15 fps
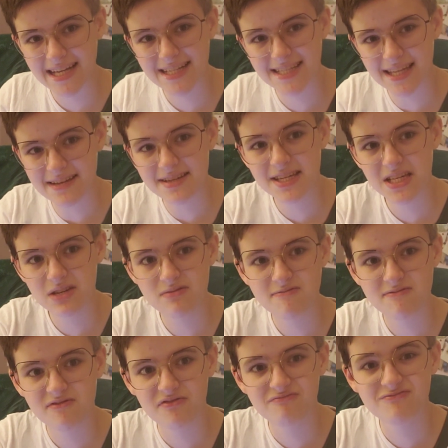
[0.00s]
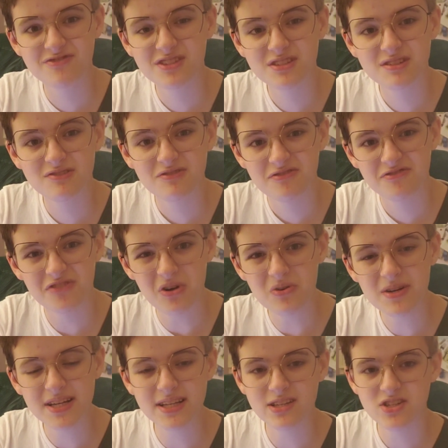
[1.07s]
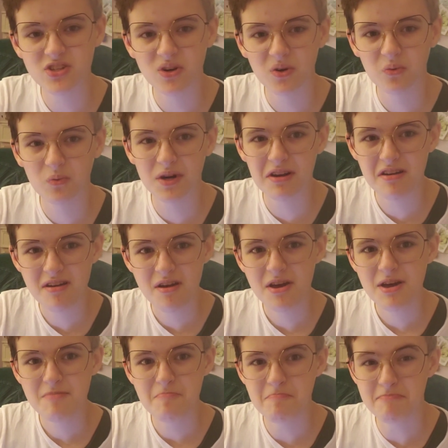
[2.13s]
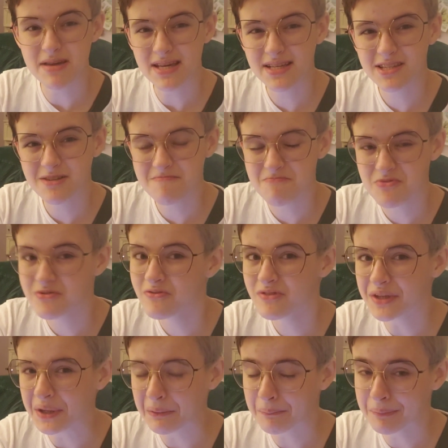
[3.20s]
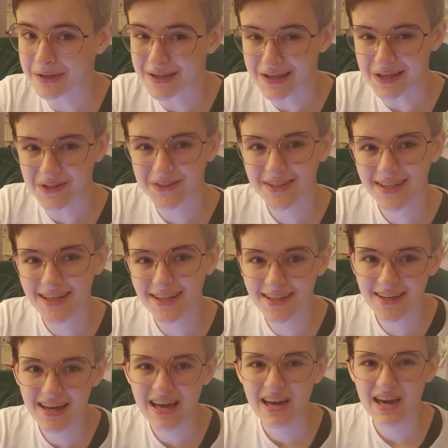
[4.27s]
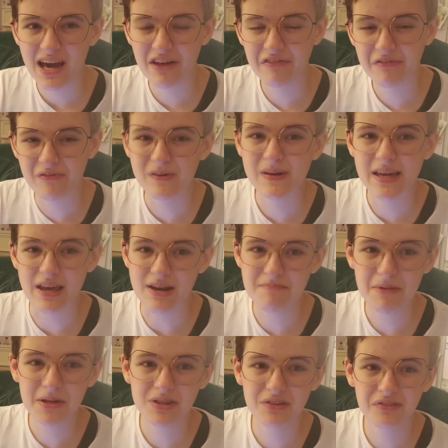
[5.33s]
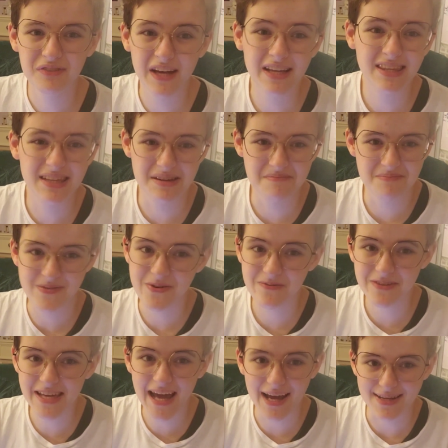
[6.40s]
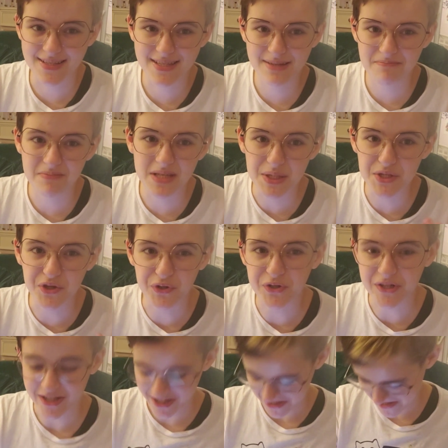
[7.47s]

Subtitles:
executives focus on what makes a movie appealing and forget about the fact that a movie has to be good.